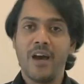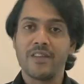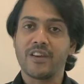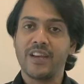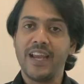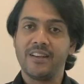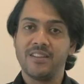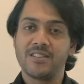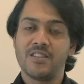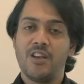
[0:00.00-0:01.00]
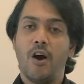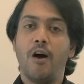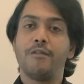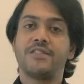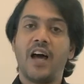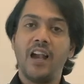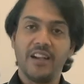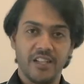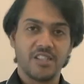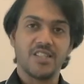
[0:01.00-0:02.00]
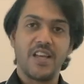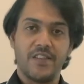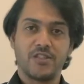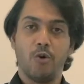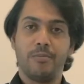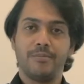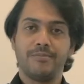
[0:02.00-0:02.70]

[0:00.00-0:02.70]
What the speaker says: are the creators of TAL Digital Stethoscope.